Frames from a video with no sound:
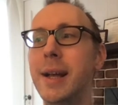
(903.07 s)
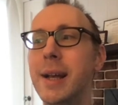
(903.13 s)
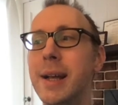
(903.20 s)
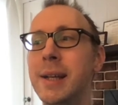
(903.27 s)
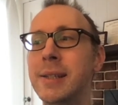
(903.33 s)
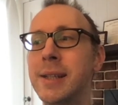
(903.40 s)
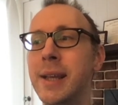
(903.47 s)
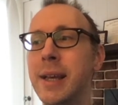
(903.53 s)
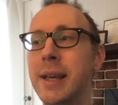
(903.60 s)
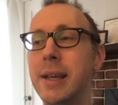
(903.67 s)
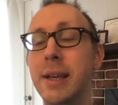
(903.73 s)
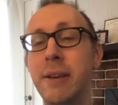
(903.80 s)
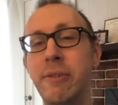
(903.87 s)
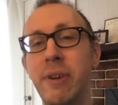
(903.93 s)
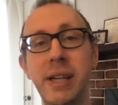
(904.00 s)
It's like
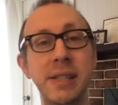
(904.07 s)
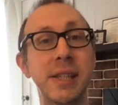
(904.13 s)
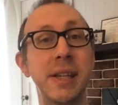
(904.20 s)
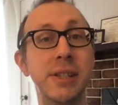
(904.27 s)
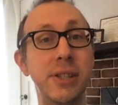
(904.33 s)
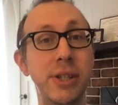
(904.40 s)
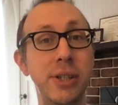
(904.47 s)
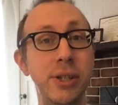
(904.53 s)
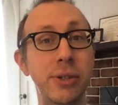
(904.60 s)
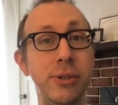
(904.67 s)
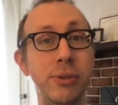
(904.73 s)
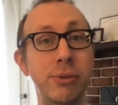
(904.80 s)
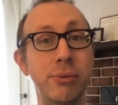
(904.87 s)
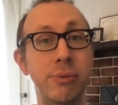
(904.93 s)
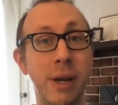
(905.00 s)
if I said to
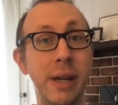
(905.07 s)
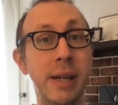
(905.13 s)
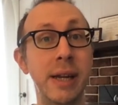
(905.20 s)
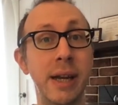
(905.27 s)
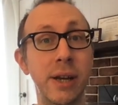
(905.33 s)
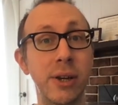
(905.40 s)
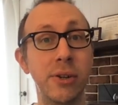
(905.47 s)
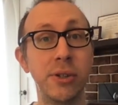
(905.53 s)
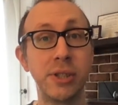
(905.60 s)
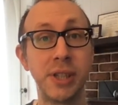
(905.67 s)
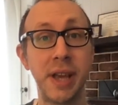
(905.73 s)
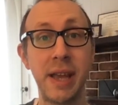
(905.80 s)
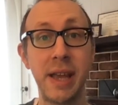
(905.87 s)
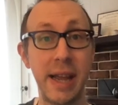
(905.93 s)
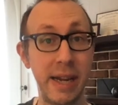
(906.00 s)
you right now,
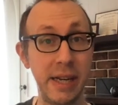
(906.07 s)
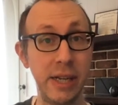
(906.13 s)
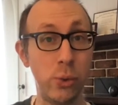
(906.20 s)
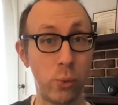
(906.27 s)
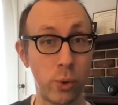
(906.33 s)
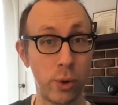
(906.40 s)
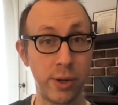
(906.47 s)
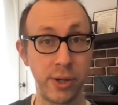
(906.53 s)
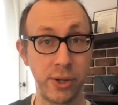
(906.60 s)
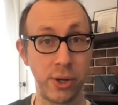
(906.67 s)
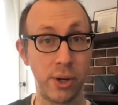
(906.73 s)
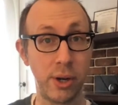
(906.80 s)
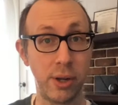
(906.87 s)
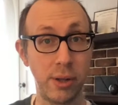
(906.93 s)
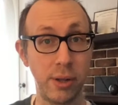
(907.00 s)
say any word at
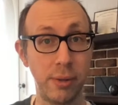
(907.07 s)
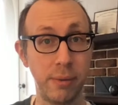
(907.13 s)
all.